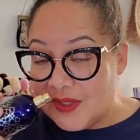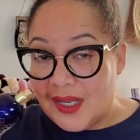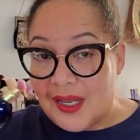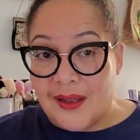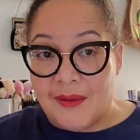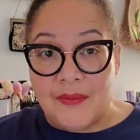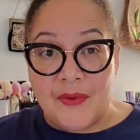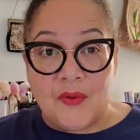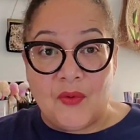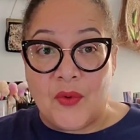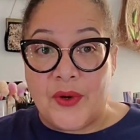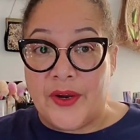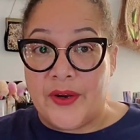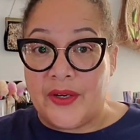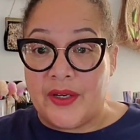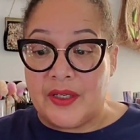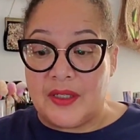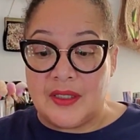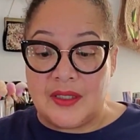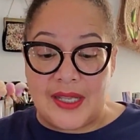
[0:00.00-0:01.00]
I've been
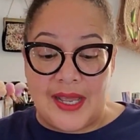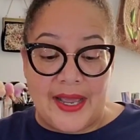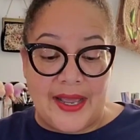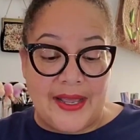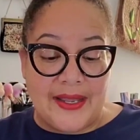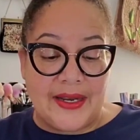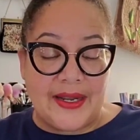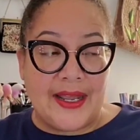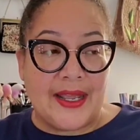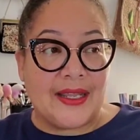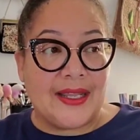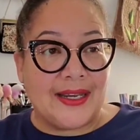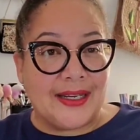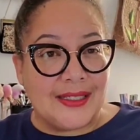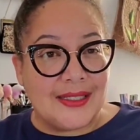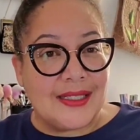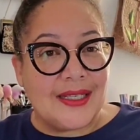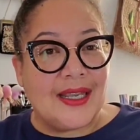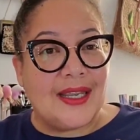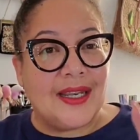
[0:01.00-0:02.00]
wearing it a lot. And like I
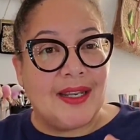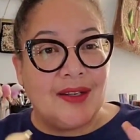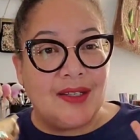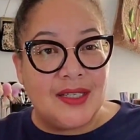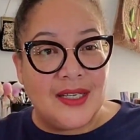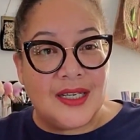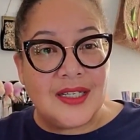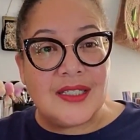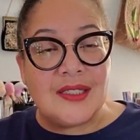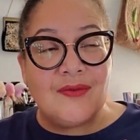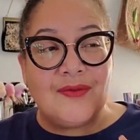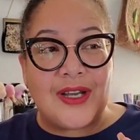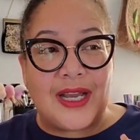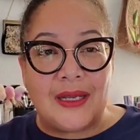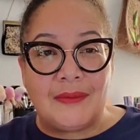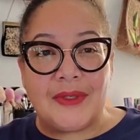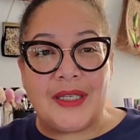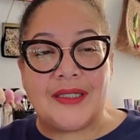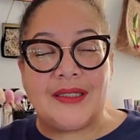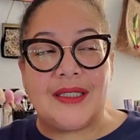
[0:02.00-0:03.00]
said, it does
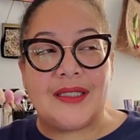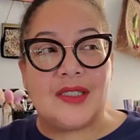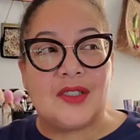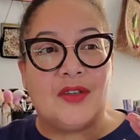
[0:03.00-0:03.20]
vibe like that.